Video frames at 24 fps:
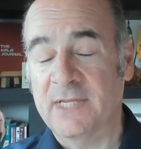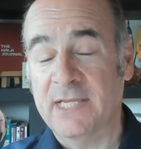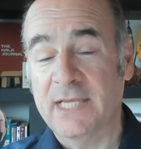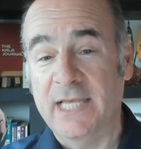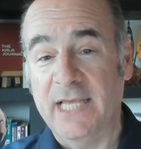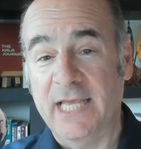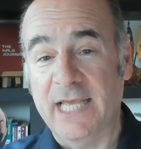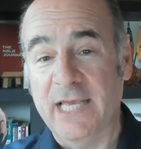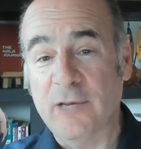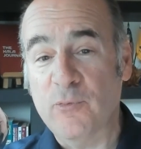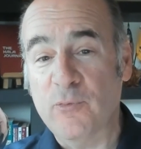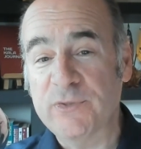
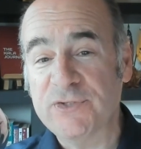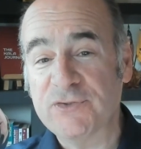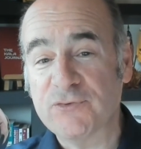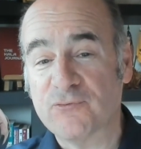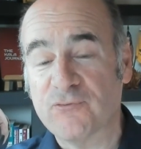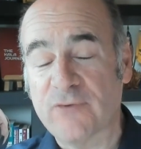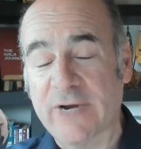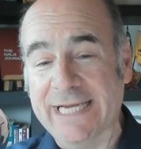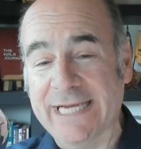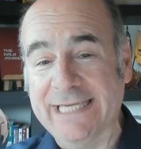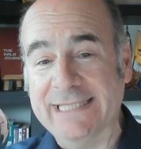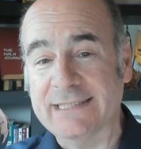It was
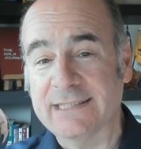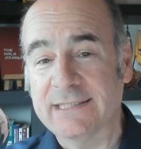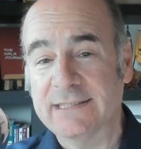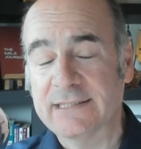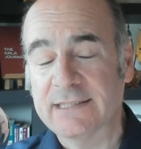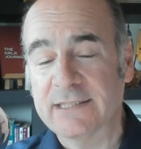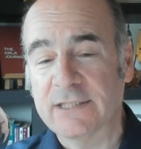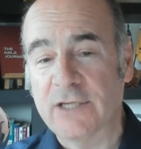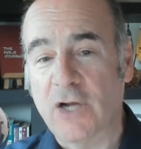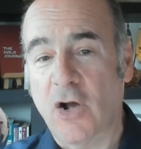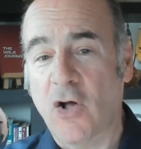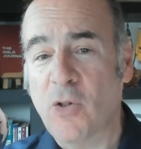right
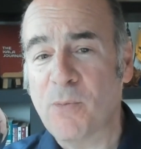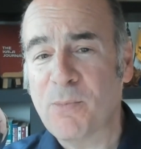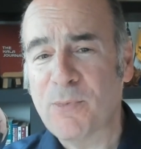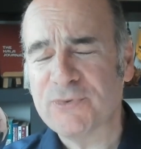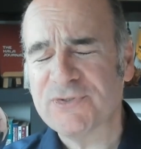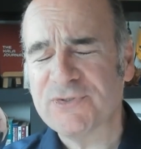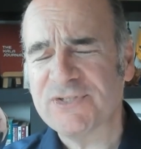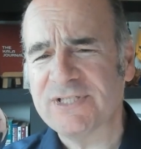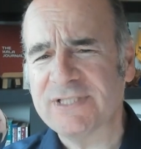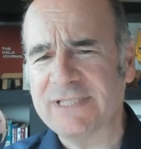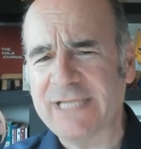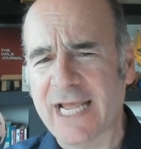
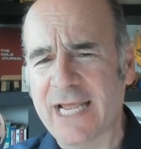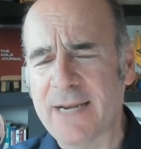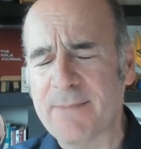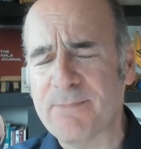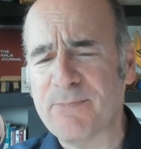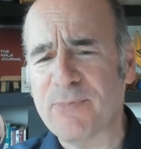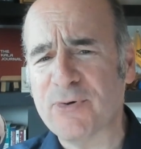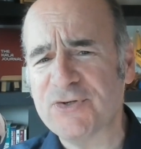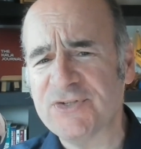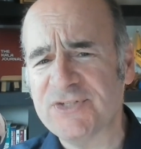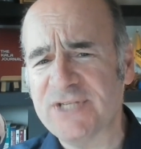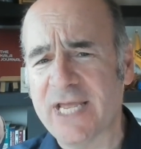almost
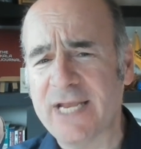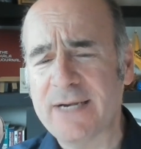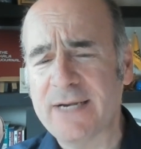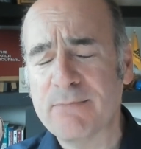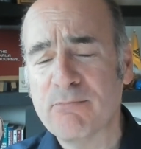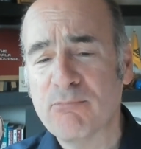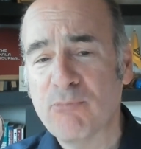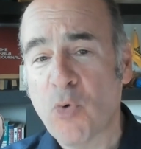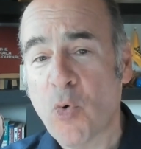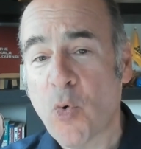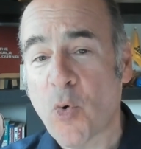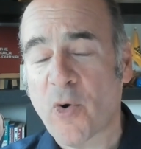10%
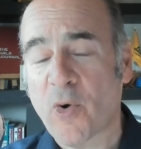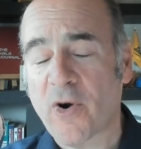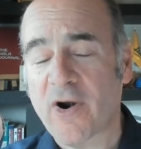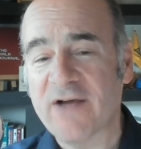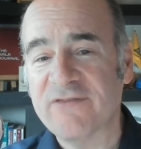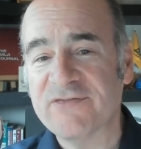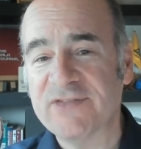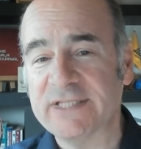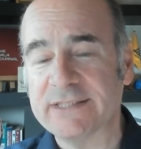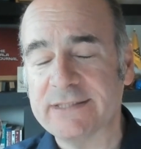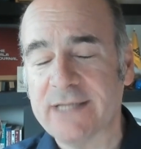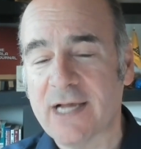more
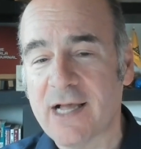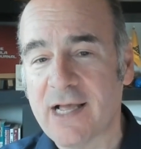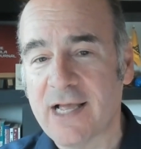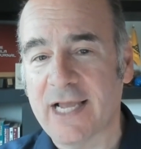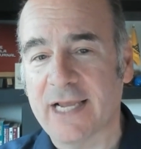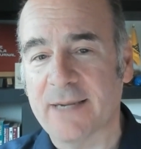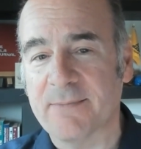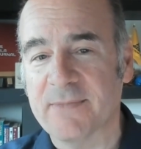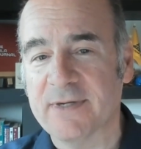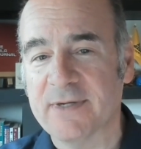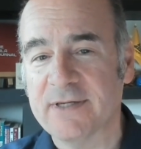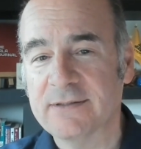of the
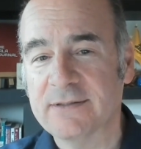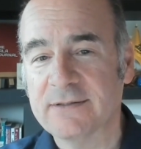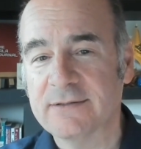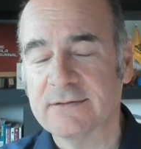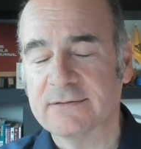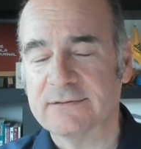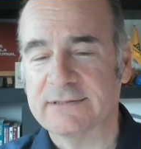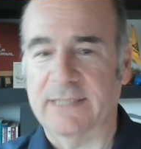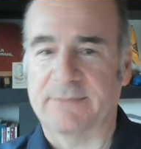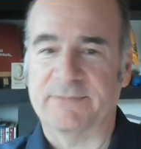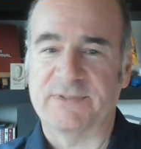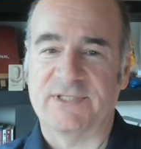time
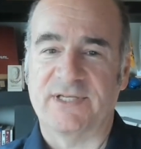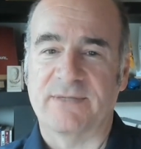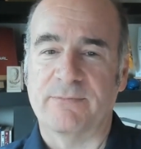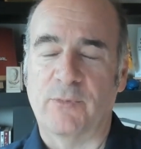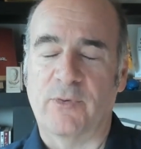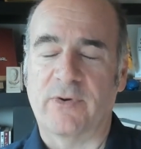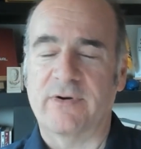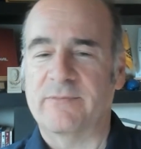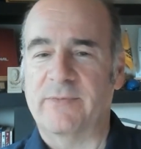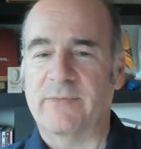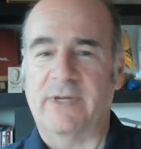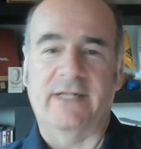10%
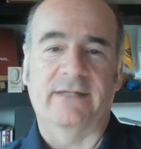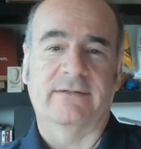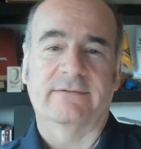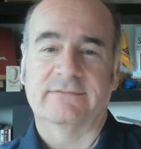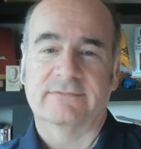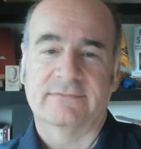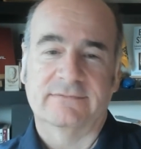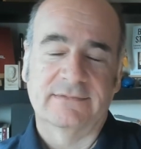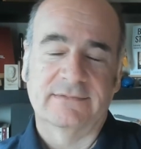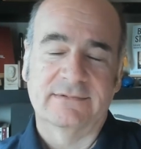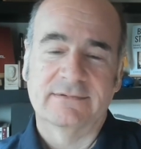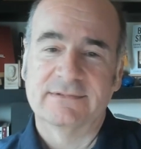more, well,
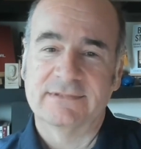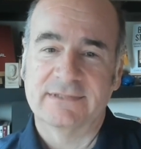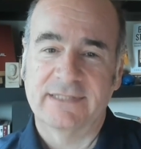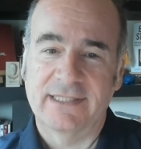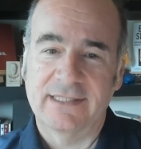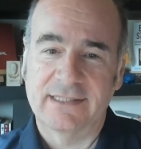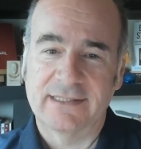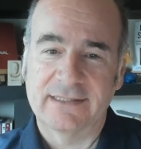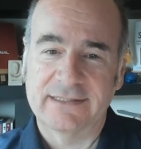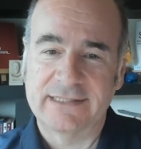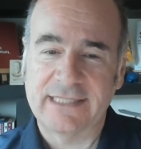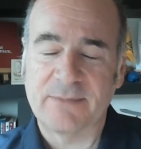
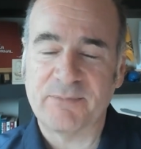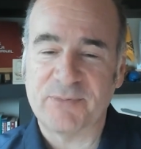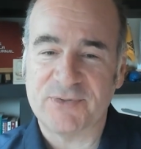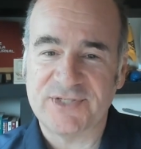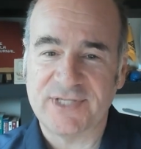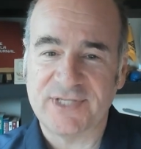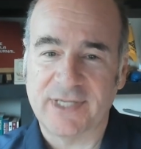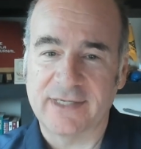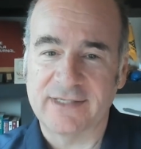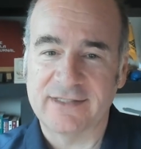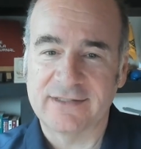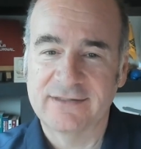
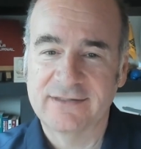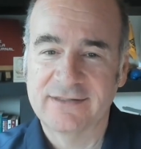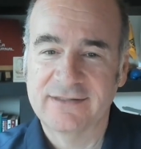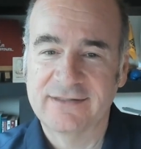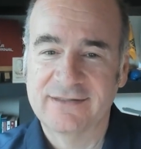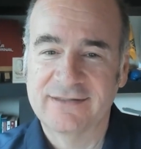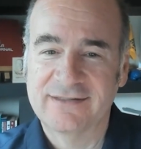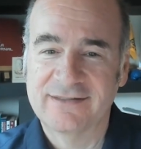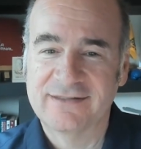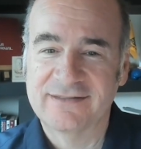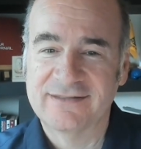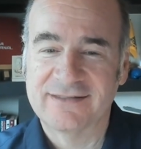10%.
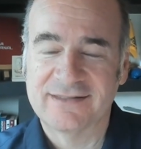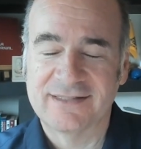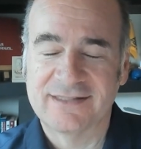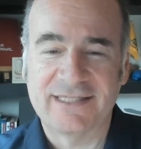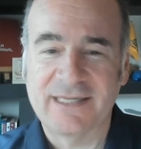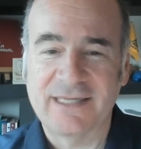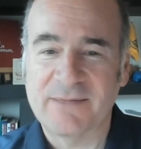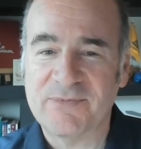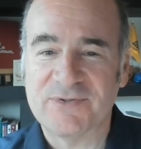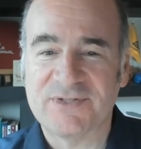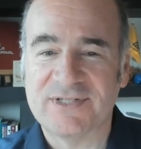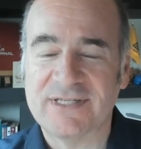The
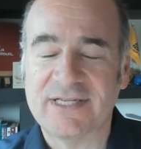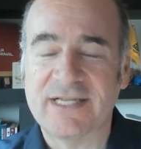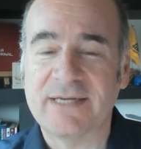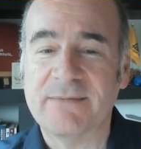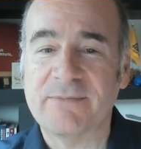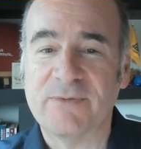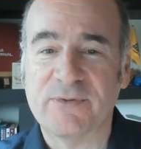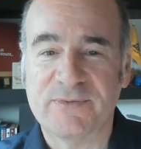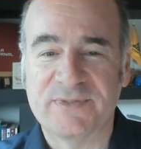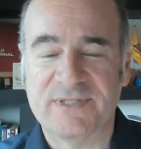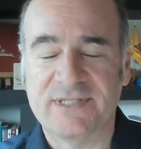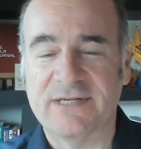10%, the
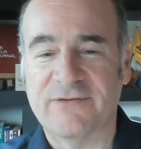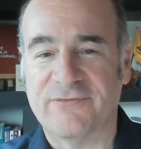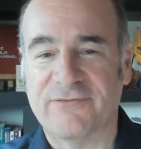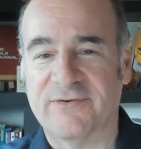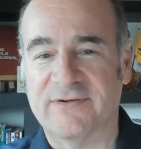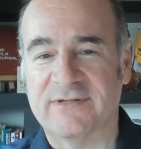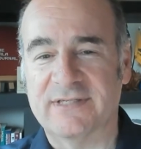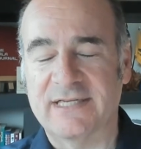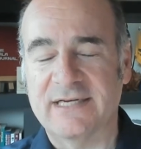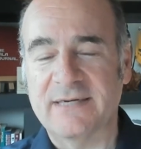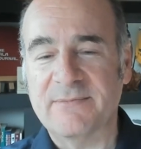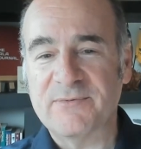number was
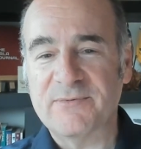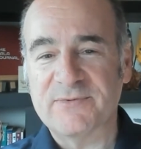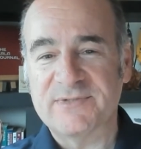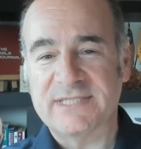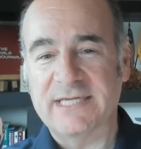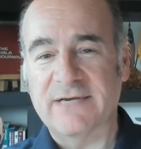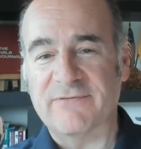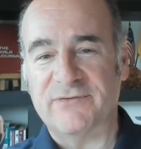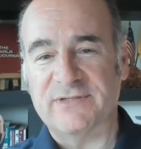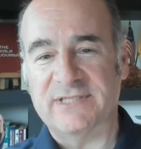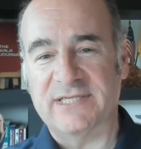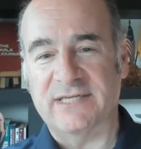different. The number was
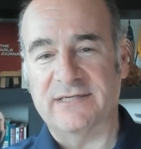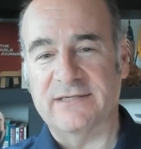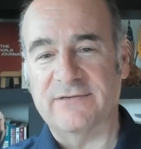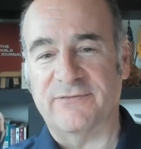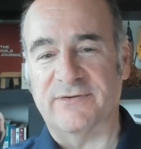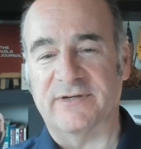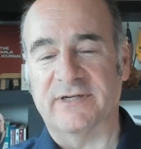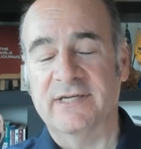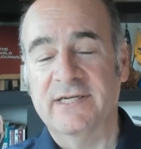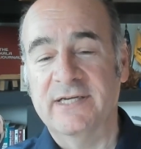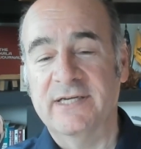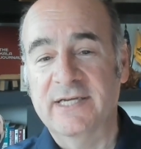10%
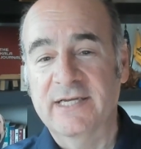different.